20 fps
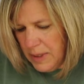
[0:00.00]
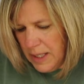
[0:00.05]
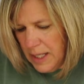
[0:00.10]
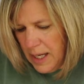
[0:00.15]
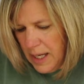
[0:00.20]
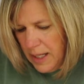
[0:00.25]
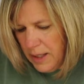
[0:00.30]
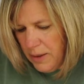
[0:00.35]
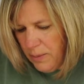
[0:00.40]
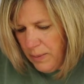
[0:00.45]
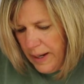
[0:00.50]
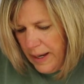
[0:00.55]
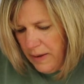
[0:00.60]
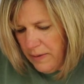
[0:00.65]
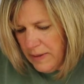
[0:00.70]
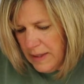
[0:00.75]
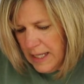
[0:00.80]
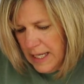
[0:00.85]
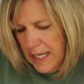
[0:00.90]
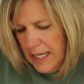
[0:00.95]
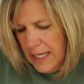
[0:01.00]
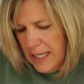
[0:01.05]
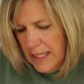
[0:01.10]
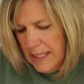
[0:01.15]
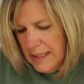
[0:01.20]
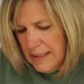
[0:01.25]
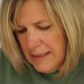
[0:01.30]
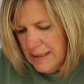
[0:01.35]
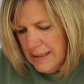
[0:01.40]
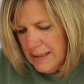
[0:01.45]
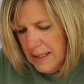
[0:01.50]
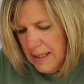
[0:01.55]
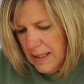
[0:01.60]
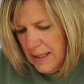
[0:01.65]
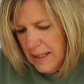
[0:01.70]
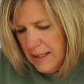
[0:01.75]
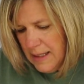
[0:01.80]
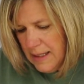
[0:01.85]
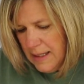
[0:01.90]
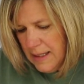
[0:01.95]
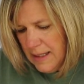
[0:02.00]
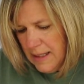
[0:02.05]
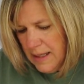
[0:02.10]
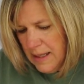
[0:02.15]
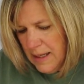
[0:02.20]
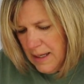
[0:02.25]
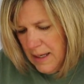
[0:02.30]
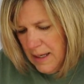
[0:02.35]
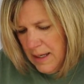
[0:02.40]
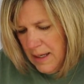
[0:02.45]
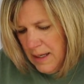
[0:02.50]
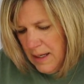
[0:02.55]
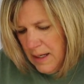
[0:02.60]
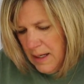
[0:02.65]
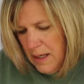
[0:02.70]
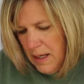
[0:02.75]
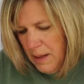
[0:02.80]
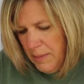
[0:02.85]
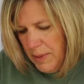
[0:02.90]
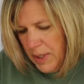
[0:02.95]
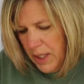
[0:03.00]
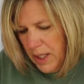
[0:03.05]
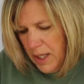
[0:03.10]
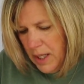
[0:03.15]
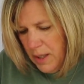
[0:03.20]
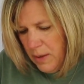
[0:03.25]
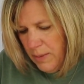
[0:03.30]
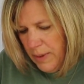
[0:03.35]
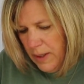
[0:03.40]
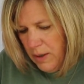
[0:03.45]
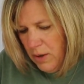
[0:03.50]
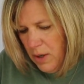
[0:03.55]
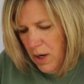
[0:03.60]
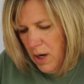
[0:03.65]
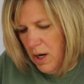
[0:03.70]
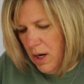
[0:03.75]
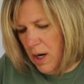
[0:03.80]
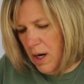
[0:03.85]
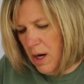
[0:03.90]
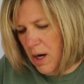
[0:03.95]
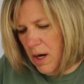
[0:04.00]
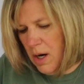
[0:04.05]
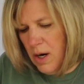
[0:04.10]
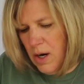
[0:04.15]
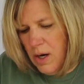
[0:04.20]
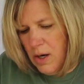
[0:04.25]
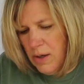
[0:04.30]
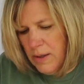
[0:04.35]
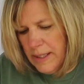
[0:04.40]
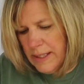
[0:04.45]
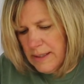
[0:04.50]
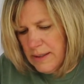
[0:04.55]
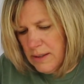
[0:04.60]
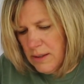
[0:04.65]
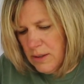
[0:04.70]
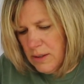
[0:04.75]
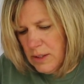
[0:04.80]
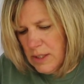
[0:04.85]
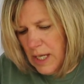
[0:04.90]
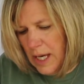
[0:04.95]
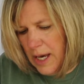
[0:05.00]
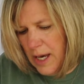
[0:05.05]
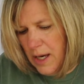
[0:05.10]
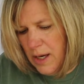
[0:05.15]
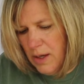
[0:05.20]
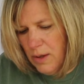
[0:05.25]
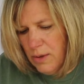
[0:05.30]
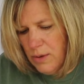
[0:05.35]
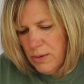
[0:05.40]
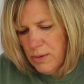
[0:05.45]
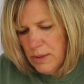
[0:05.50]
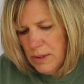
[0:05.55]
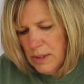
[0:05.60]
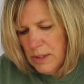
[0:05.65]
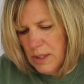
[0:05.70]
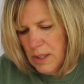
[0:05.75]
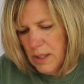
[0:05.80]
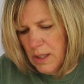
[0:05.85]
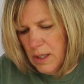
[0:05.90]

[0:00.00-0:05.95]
Cut around these. I'm going to cut around all his little toes.